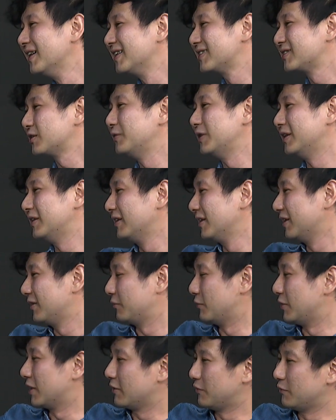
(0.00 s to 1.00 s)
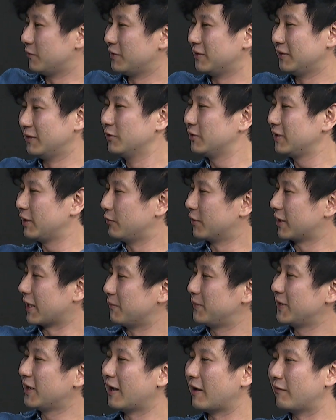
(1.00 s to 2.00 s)
So we they were
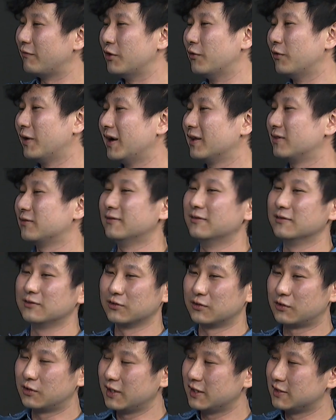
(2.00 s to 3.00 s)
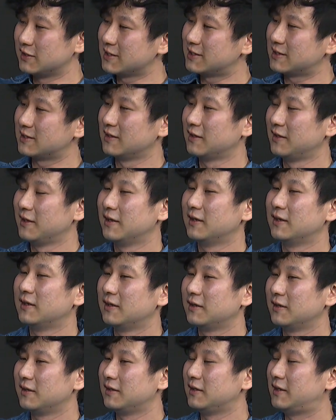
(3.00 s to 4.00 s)
camping out everywhere to go and just
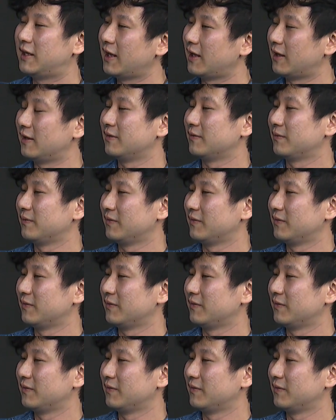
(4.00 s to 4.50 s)
get.